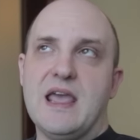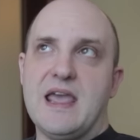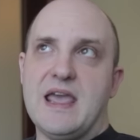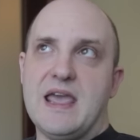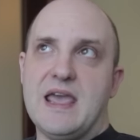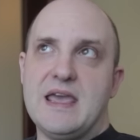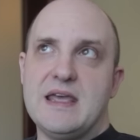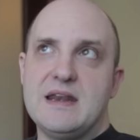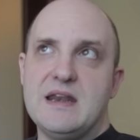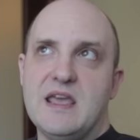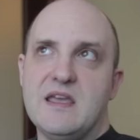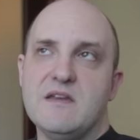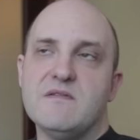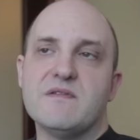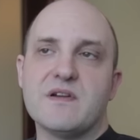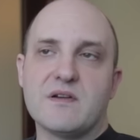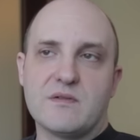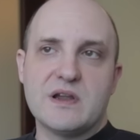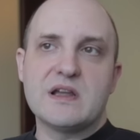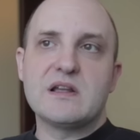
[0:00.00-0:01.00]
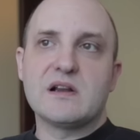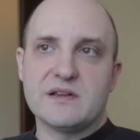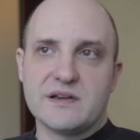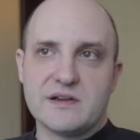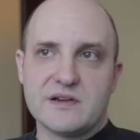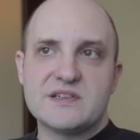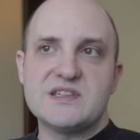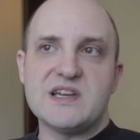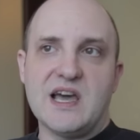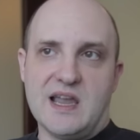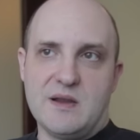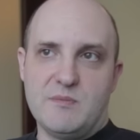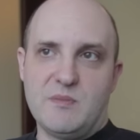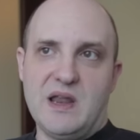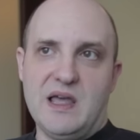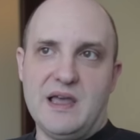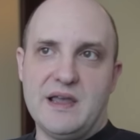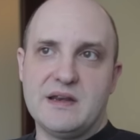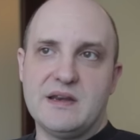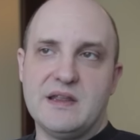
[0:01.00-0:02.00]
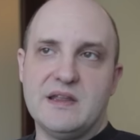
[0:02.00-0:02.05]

and a very clear timeline